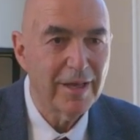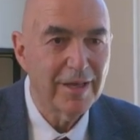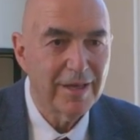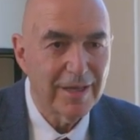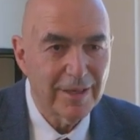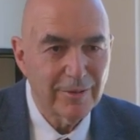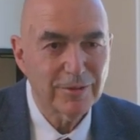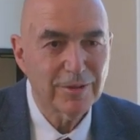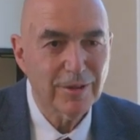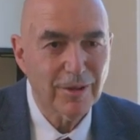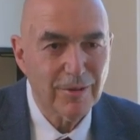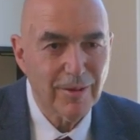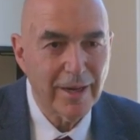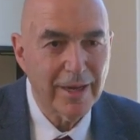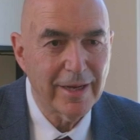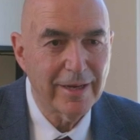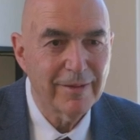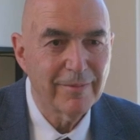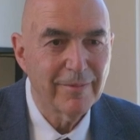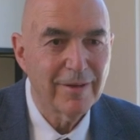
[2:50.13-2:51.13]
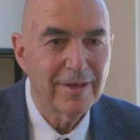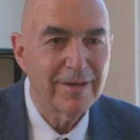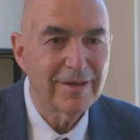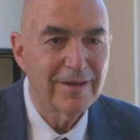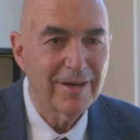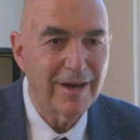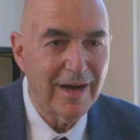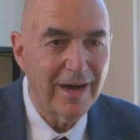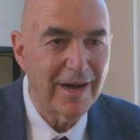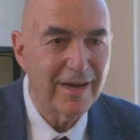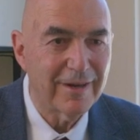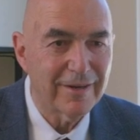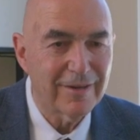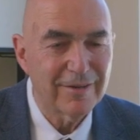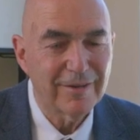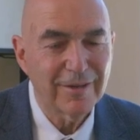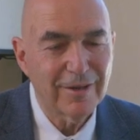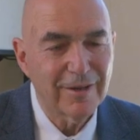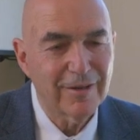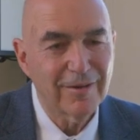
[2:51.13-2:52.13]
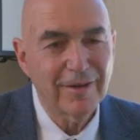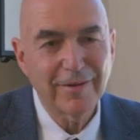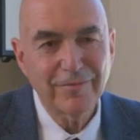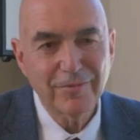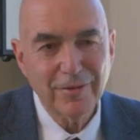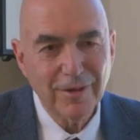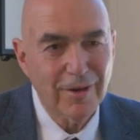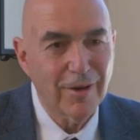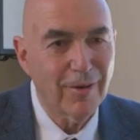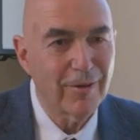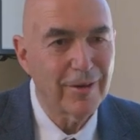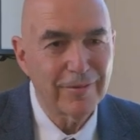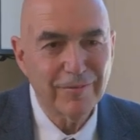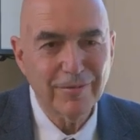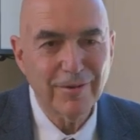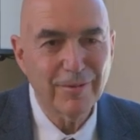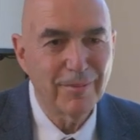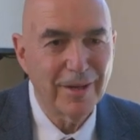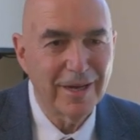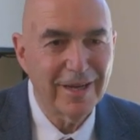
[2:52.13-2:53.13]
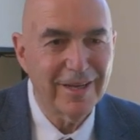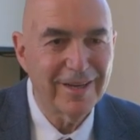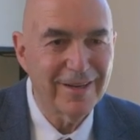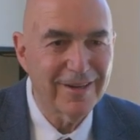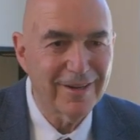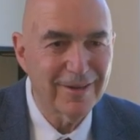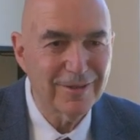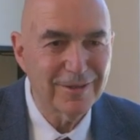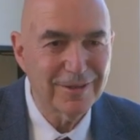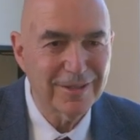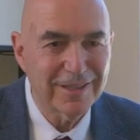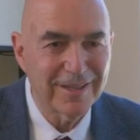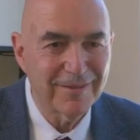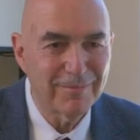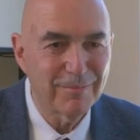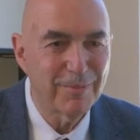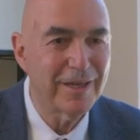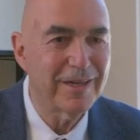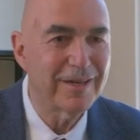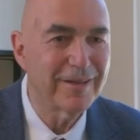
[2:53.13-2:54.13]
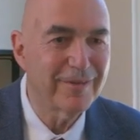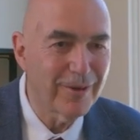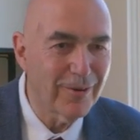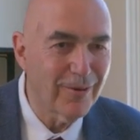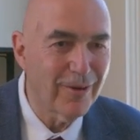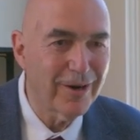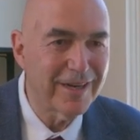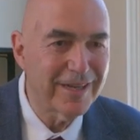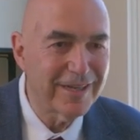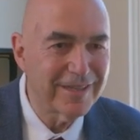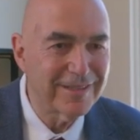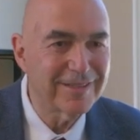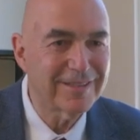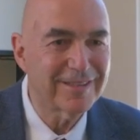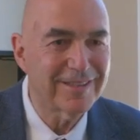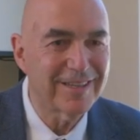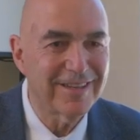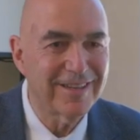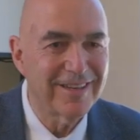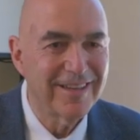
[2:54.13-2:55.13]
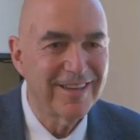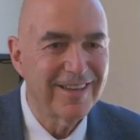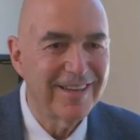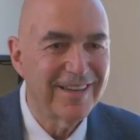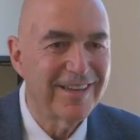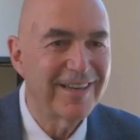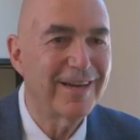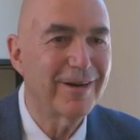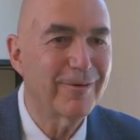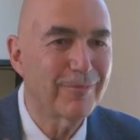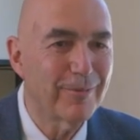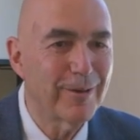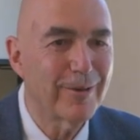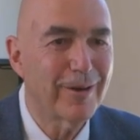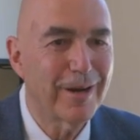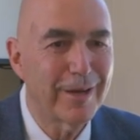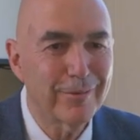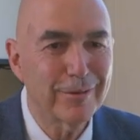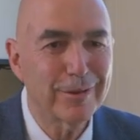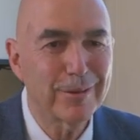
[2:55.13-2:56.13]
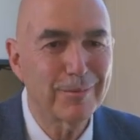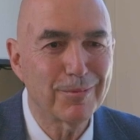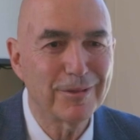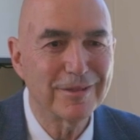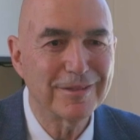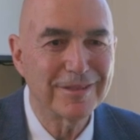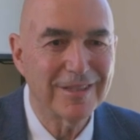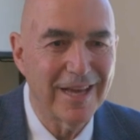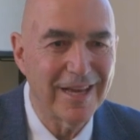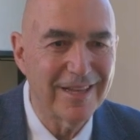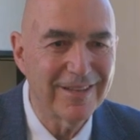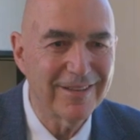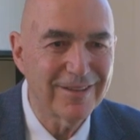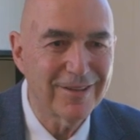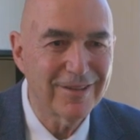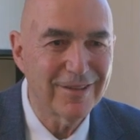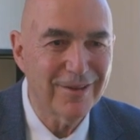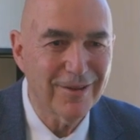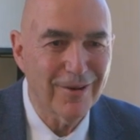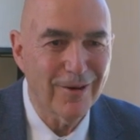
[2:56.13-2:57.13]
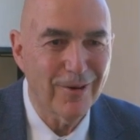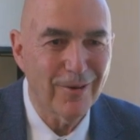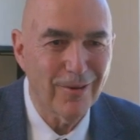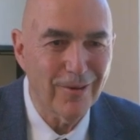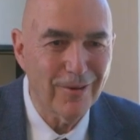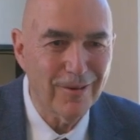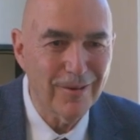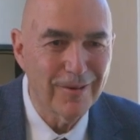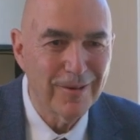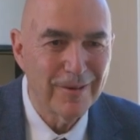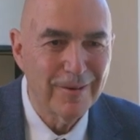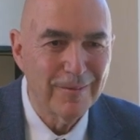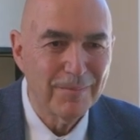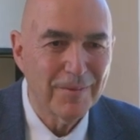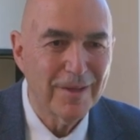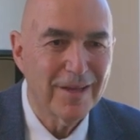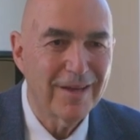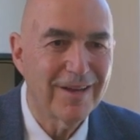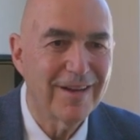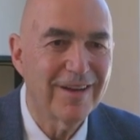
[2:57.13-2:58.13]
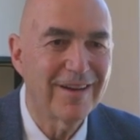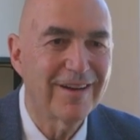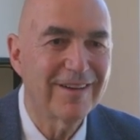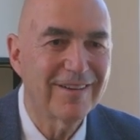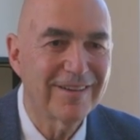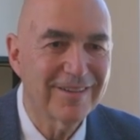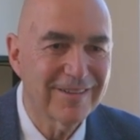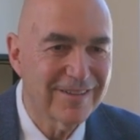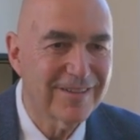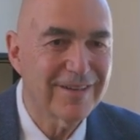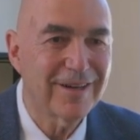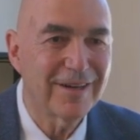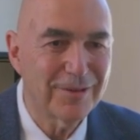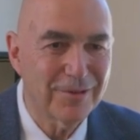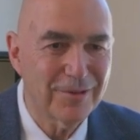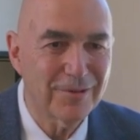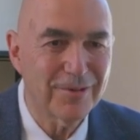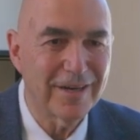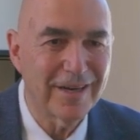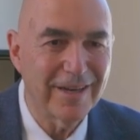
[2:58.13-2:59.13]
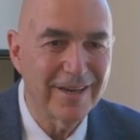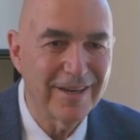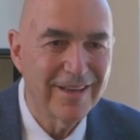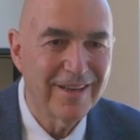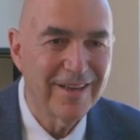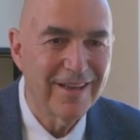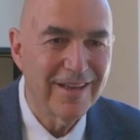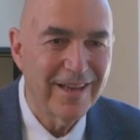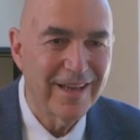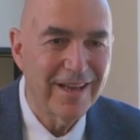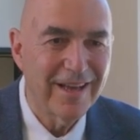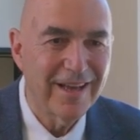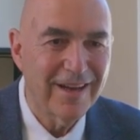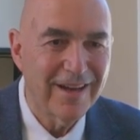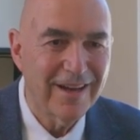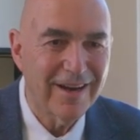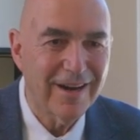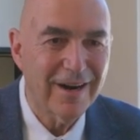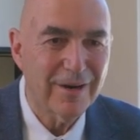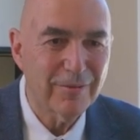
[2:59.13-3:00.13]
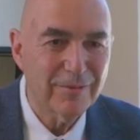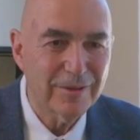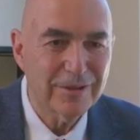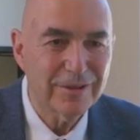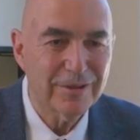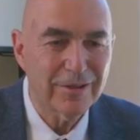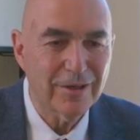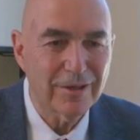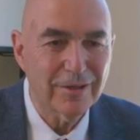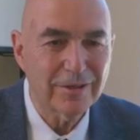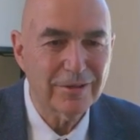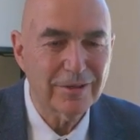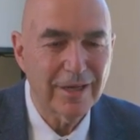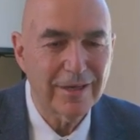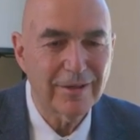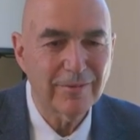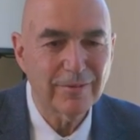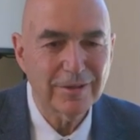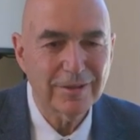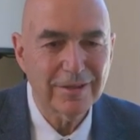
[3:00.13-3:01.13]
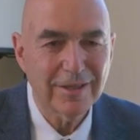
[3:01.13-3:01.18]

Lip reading: It was a great honor, you know, after going for many years and being in the audience, and here we were able to present to the whole country our research, and it was